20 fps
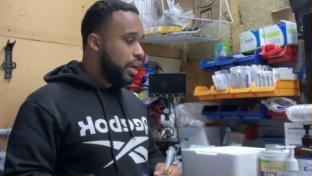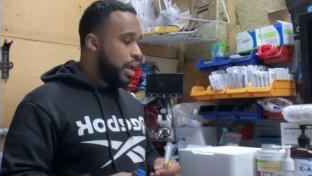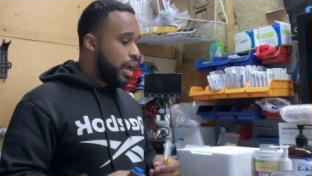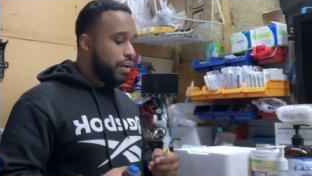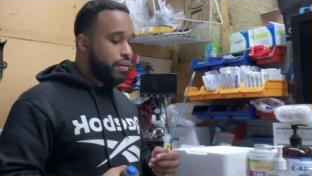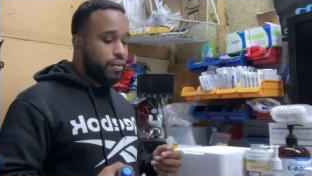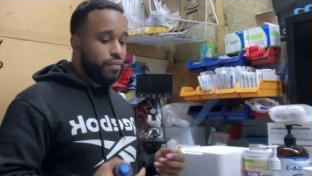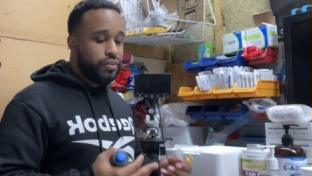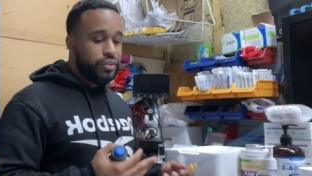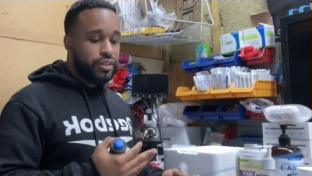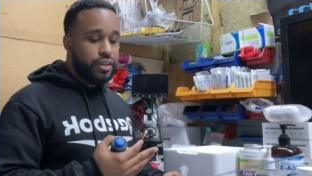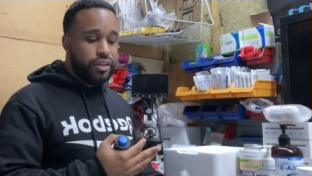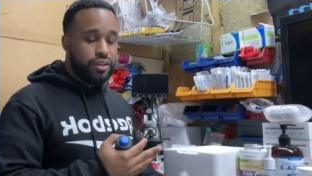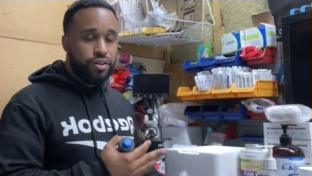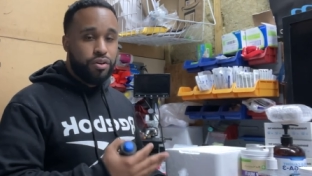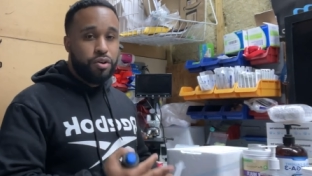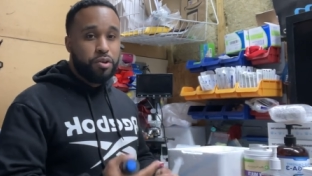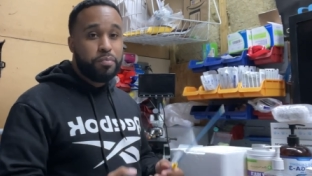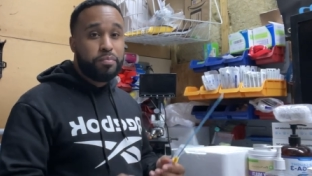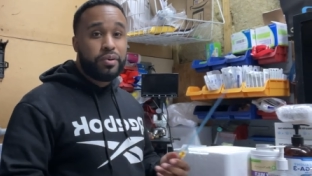I've never done
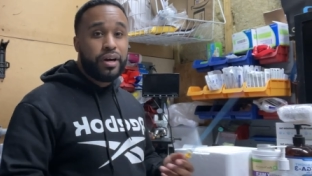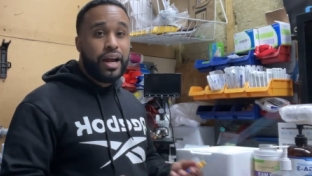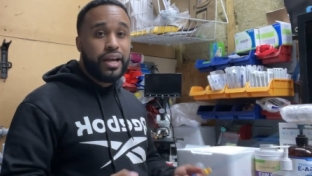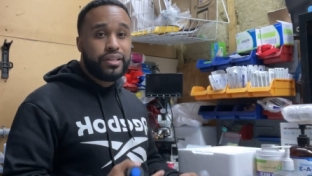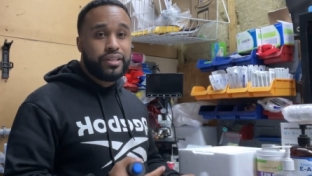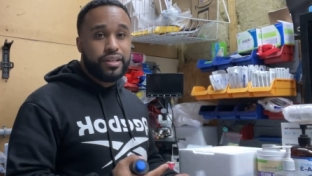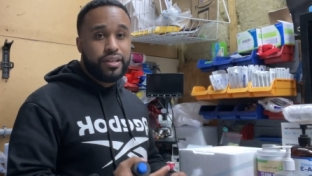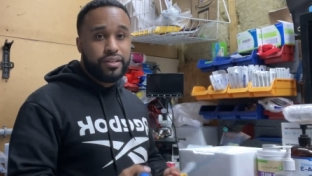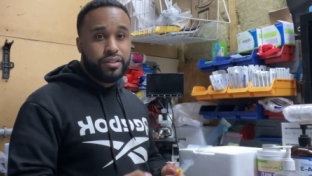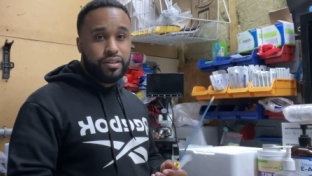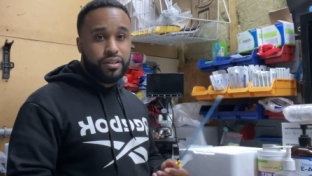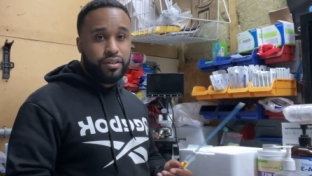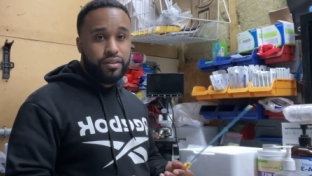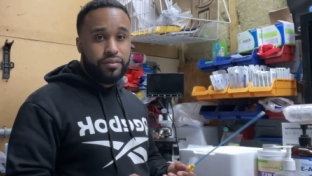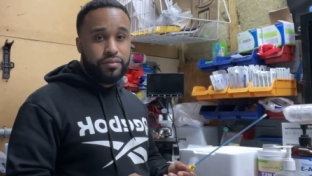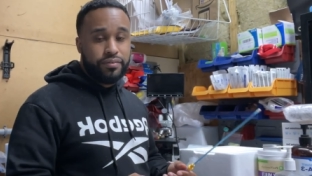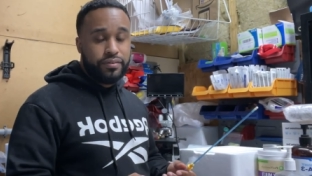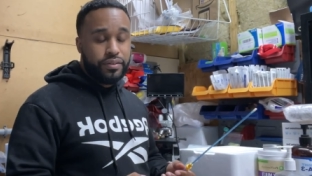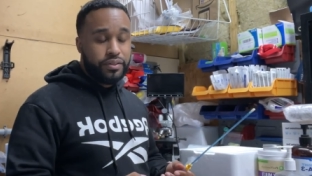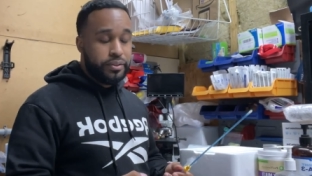the whole process
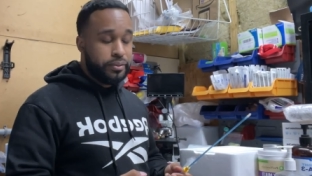of,